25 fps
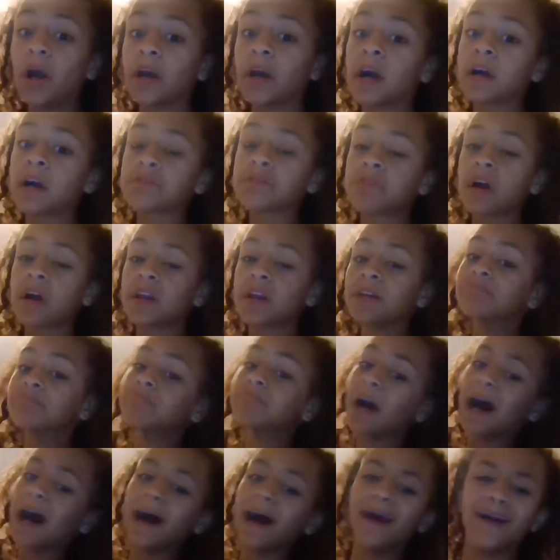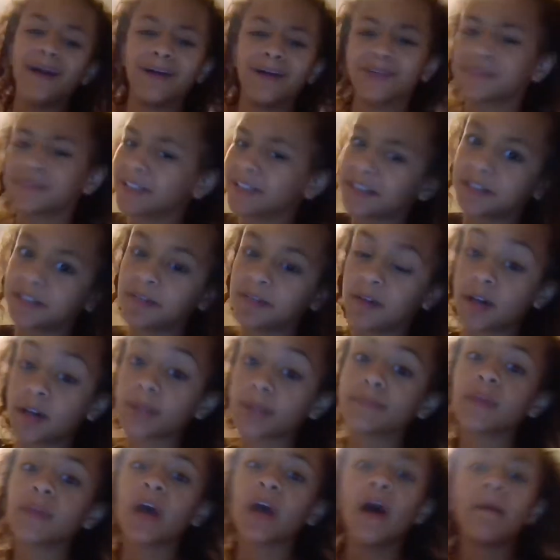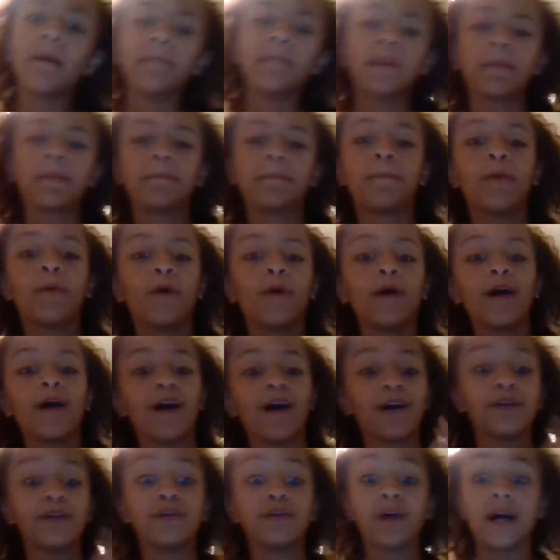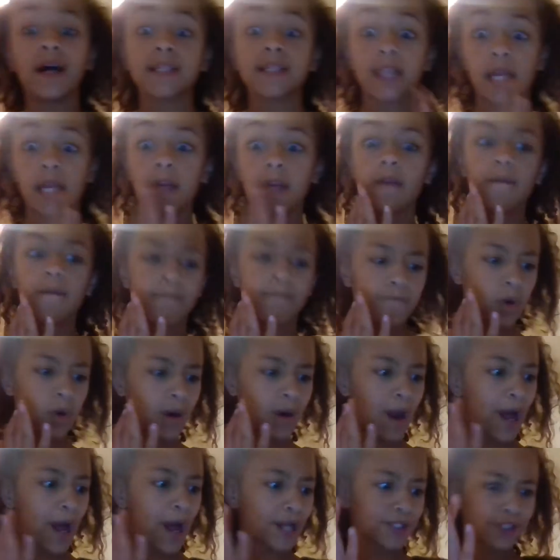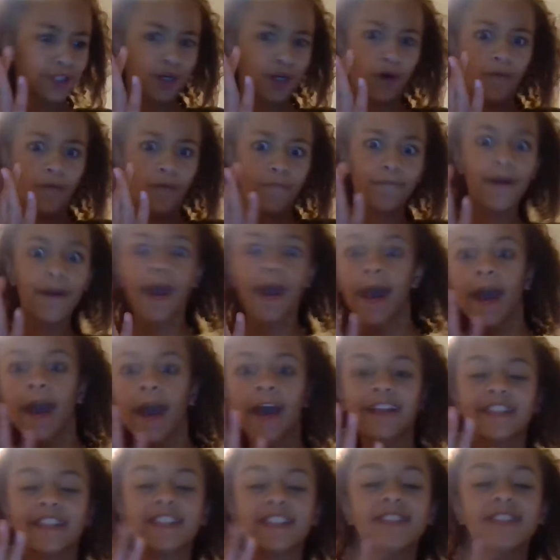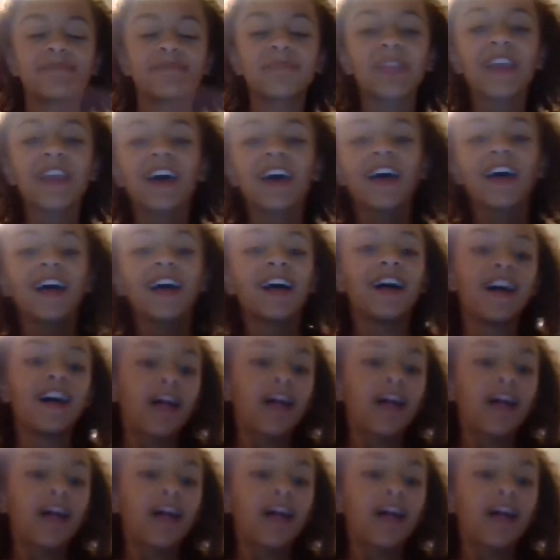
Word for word: you guys ready? I don't think you are. But boy, are you guys in for a treat!